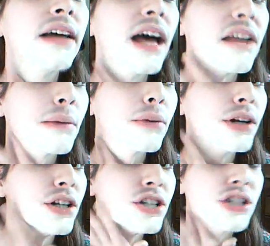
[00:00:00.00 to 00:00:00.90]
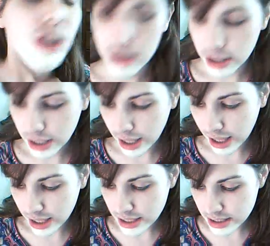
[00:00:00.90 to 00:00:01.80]
And if I'm going to show you
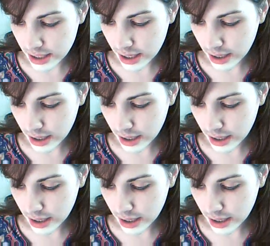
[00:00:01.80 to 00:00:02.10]
guys,